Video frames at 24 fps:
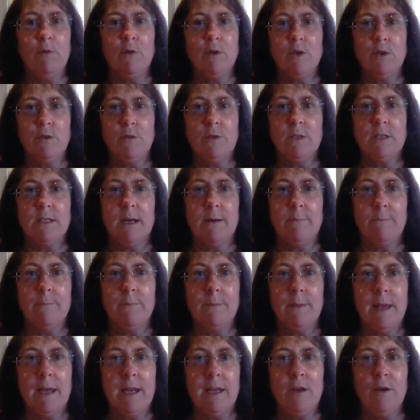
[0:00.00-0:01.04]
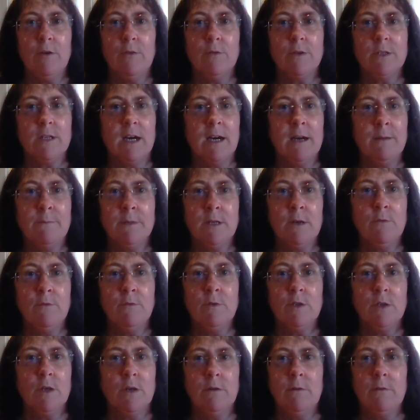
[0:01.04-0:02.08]
will do some in your time zone
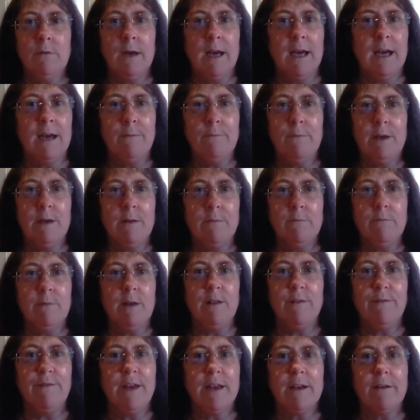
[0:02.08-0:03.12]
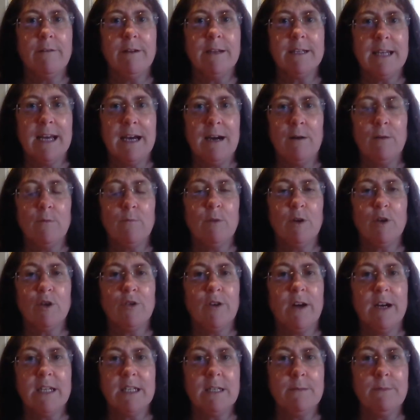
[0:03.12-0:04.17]
too. And we'll figure it out. We'll
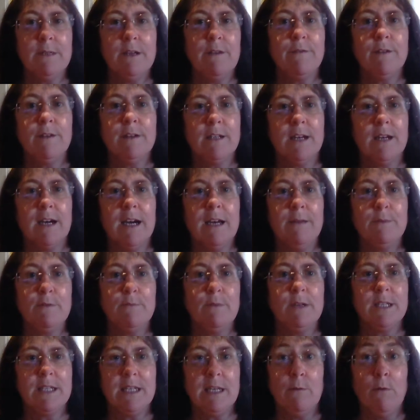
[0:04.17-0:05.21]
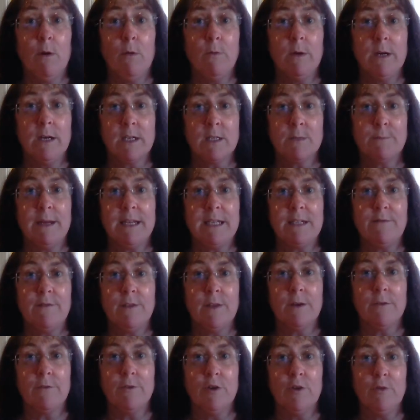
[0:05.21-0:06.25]
try some different times and we'll see what works best for
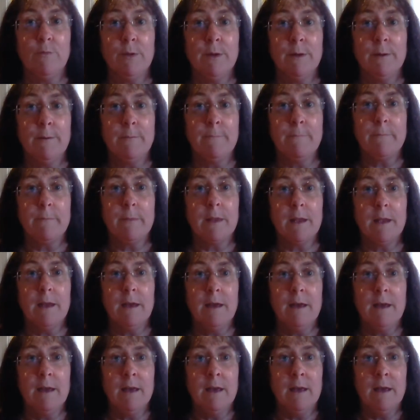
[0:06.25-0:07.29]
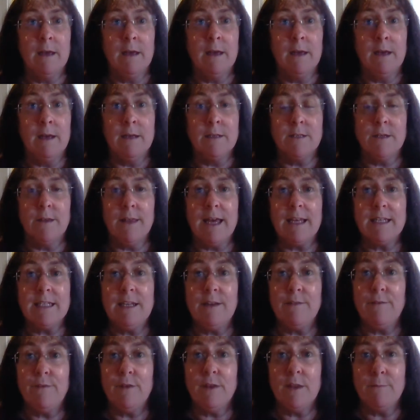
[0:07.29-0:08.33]
the group. So that's
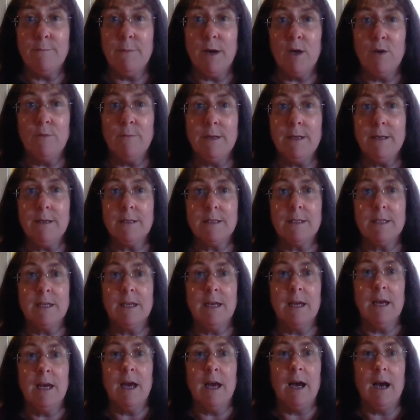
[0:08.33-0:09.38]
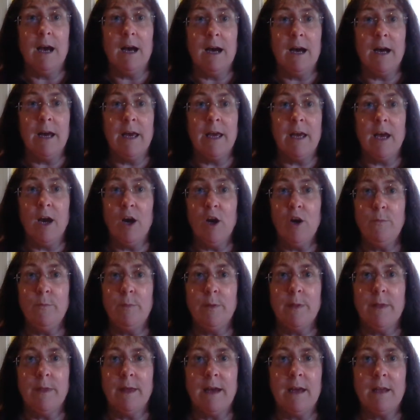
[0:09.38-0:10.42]
it for the moment. I hope
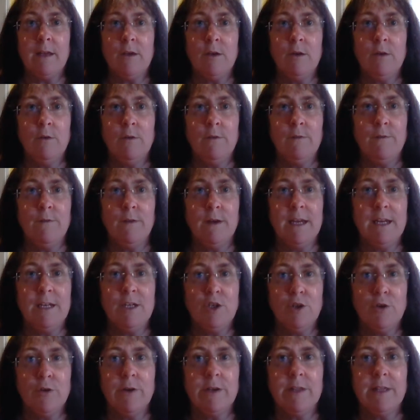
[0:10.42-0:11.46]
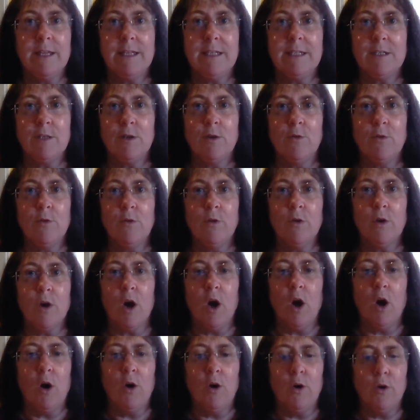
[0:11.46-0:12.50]
that you've enjoyed this talk
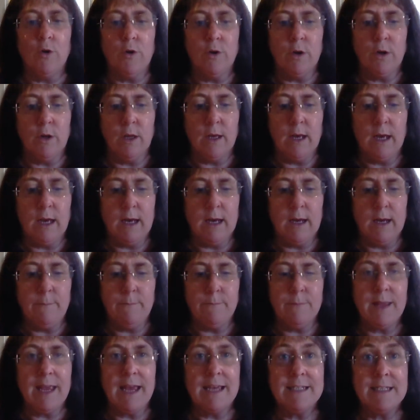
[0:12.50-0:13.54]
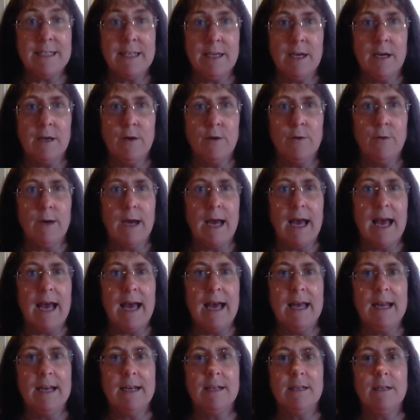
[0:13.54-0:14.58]
on SEO
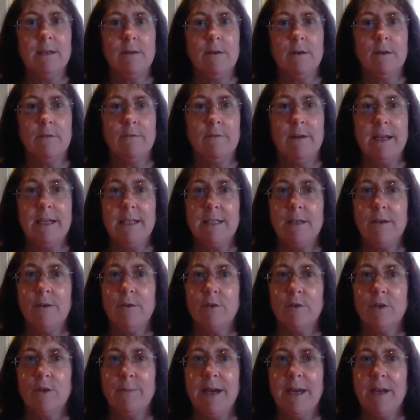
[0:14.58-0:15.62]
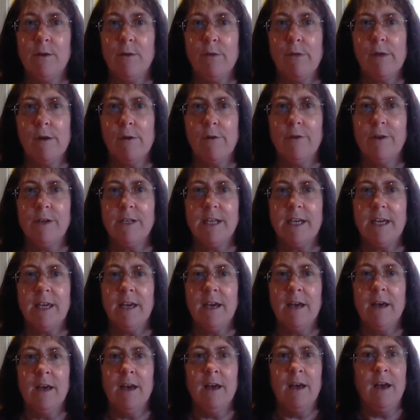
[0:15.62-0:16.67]
and raising your domain
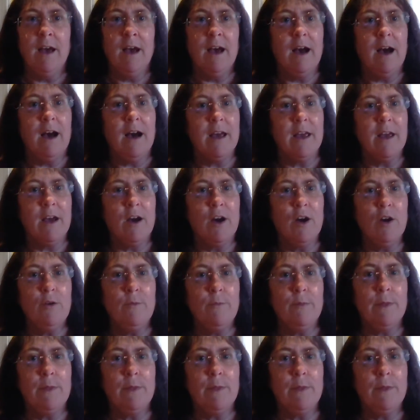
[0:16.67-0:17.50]
authority. I hope